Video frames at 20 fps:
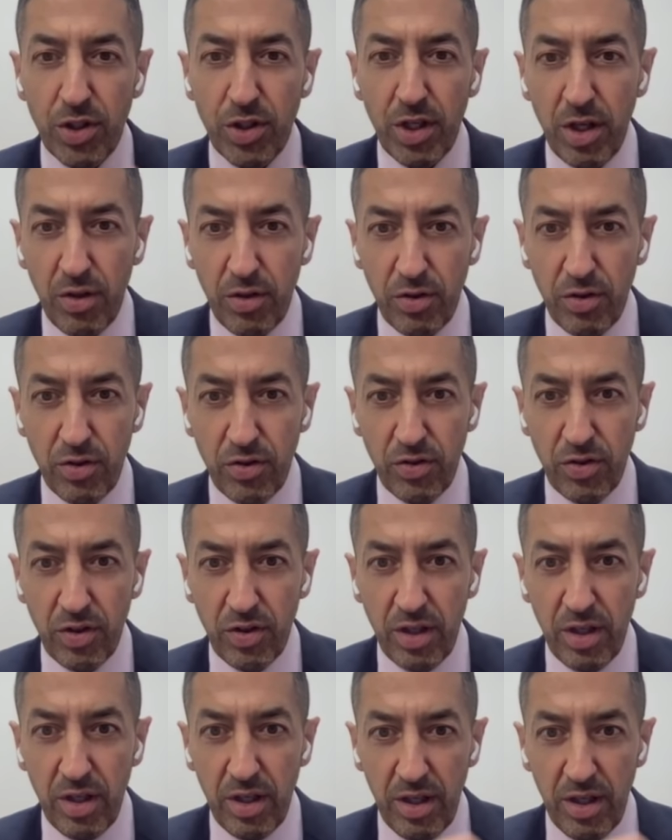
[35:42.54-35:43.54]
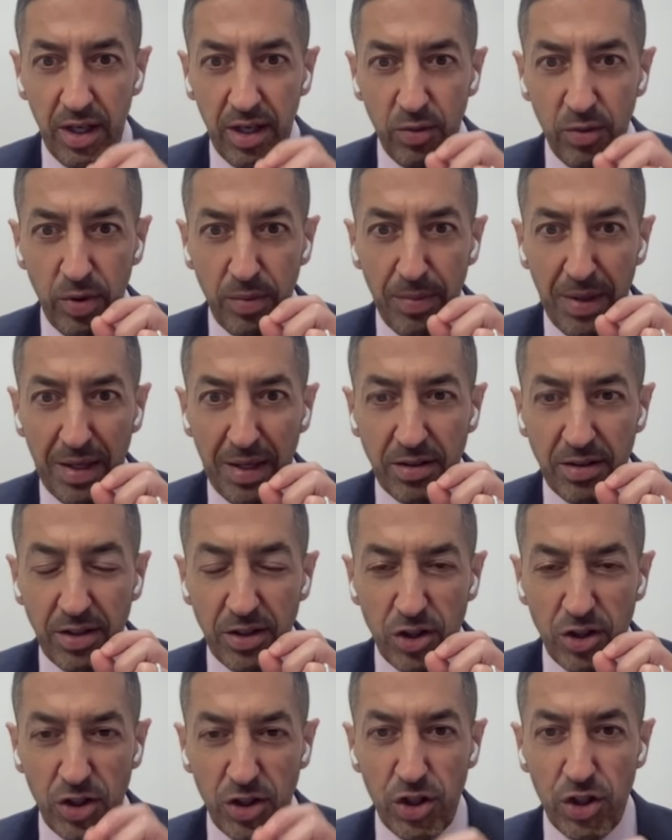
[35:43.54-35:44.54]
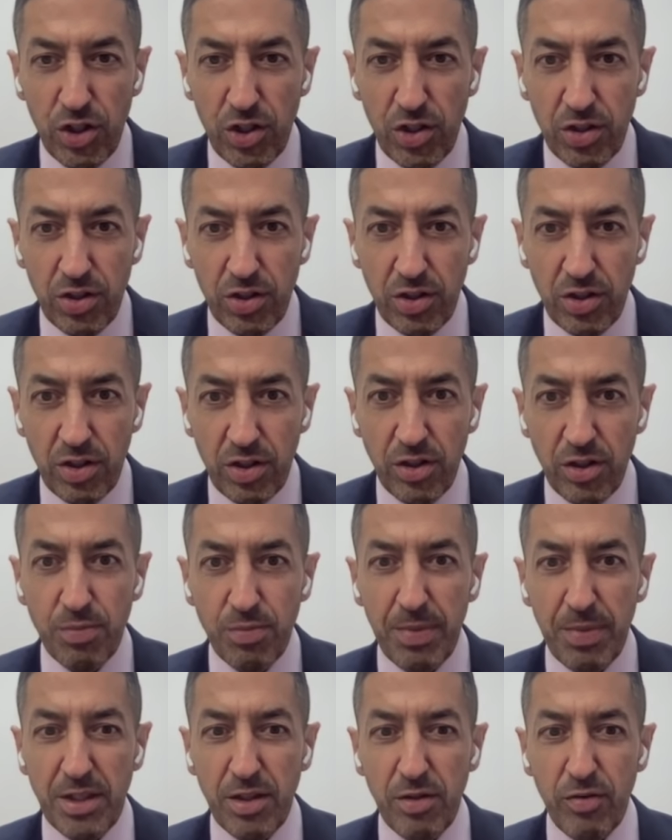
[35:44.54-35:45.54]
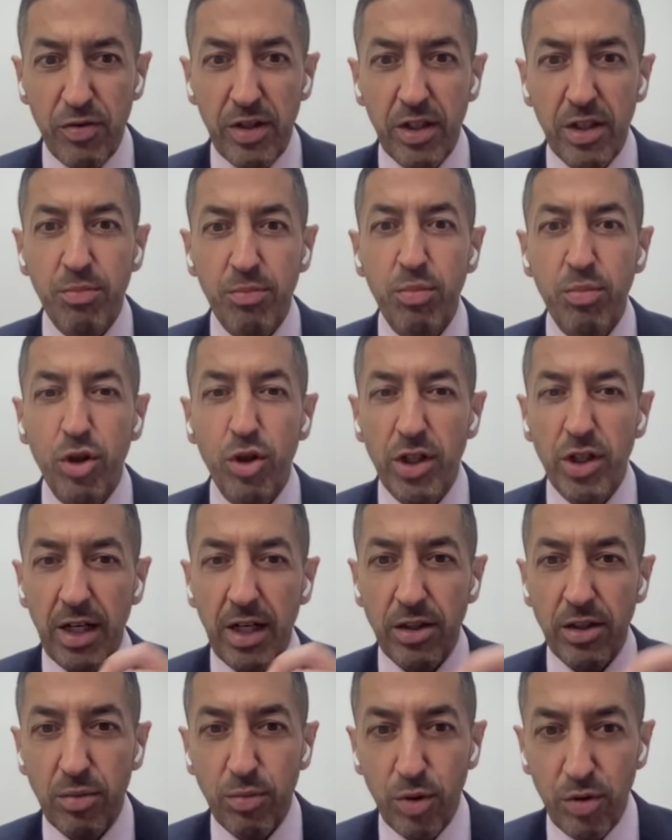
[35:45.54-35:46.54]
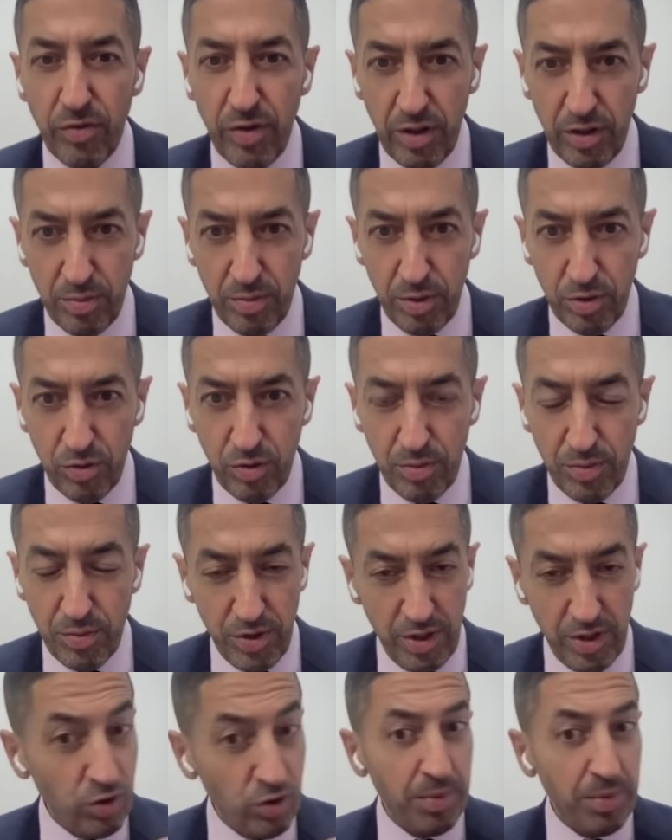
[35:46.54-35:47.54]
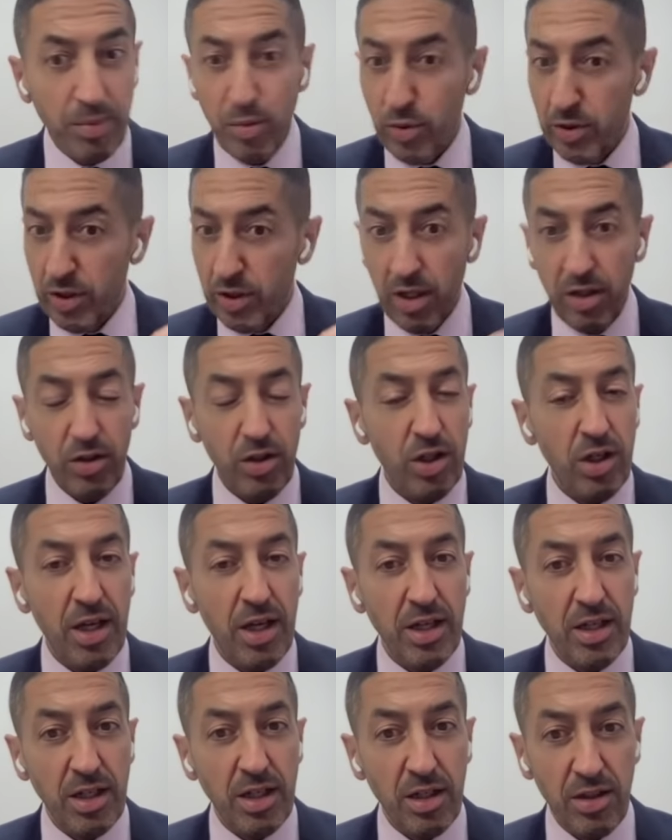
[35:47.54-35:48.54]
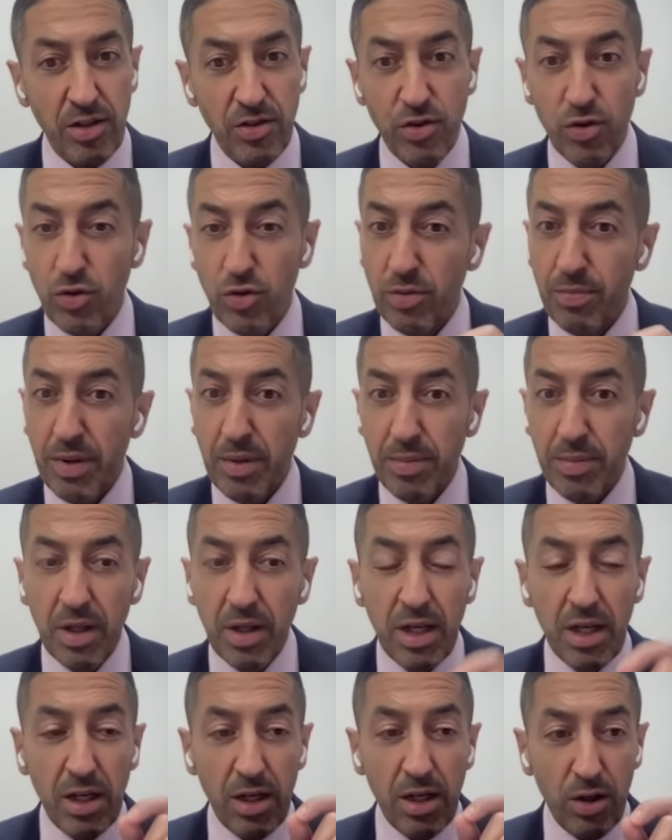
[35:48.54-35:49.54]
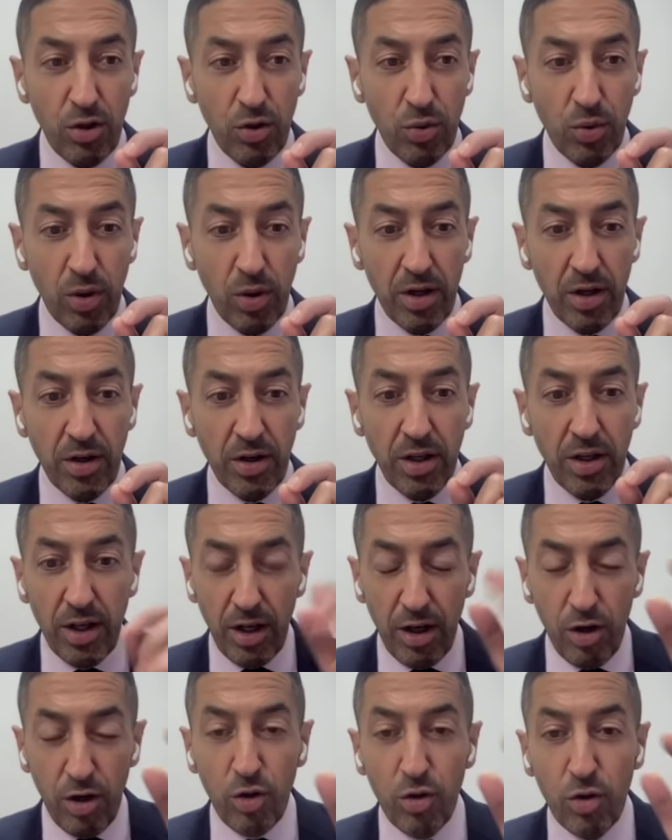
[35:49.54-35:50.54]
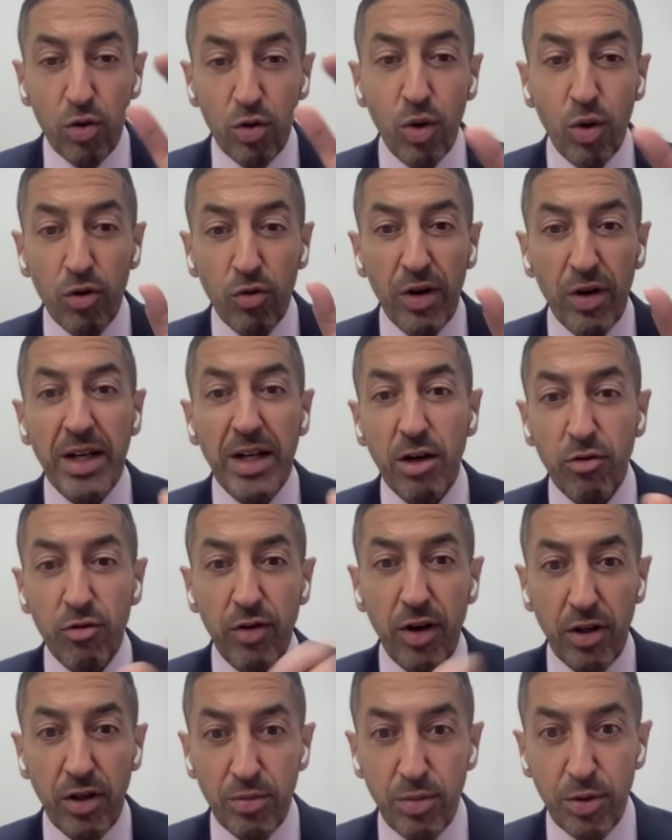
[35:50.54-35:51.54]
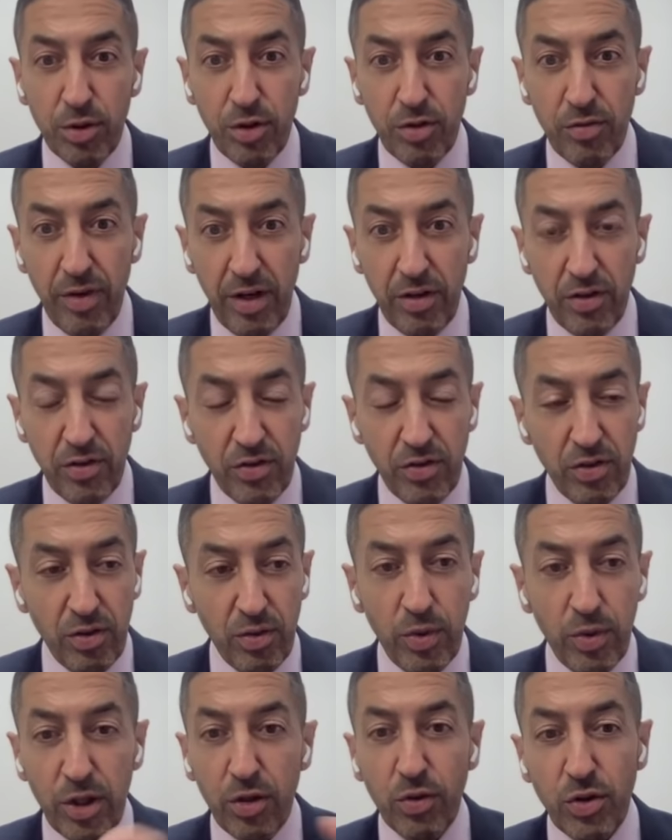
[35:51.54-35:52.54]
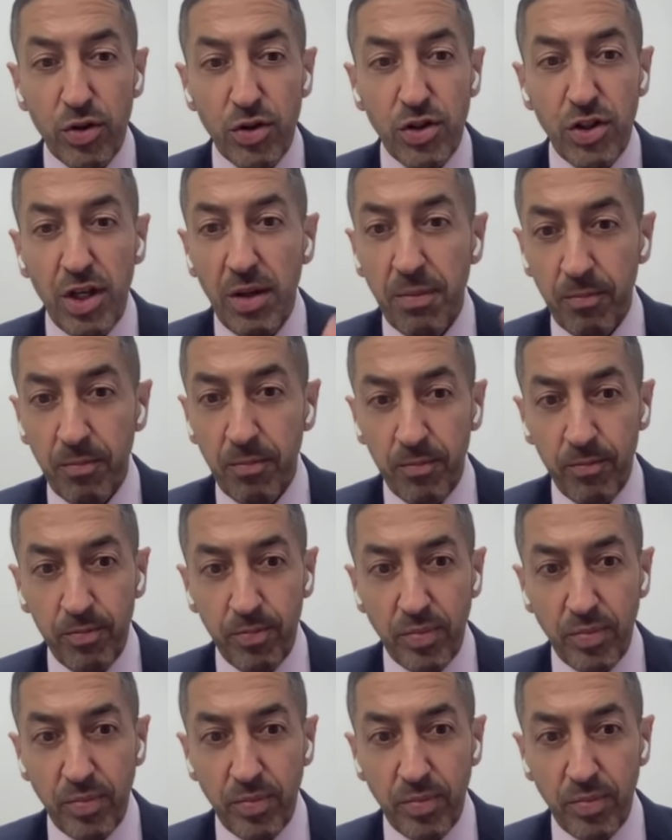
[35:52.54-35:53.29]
worse than others, and we made decisions that specifically protected more vulnerable groups. Those are people with underlying illness. Those are people who already are vulnerable to the virus. We're going to see